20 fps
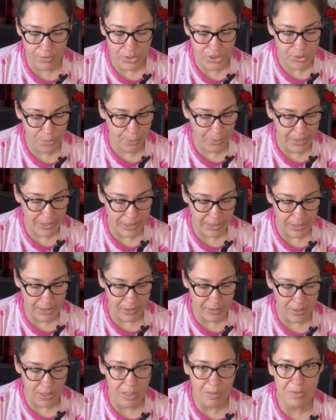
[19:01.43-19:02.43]
for
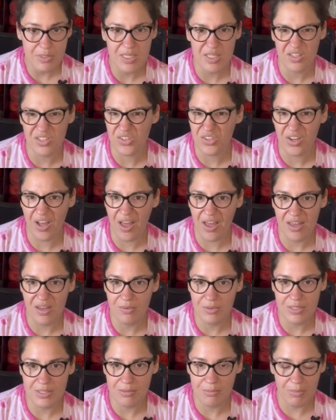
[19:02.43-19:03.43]
$20. It was a little guy. It
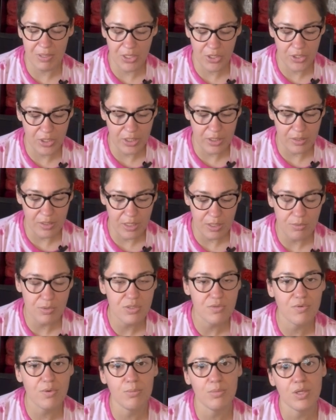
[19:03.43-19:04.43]
wasn't big or anything. It
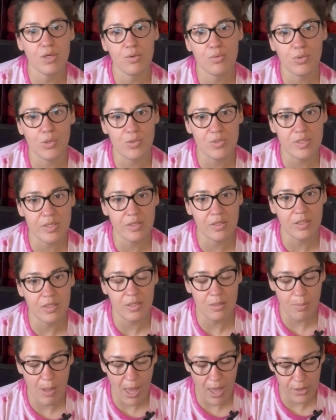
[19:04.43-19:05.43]
was from the Rose and
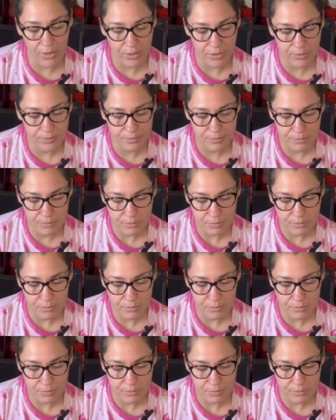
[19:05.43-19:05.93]
Lily pattern.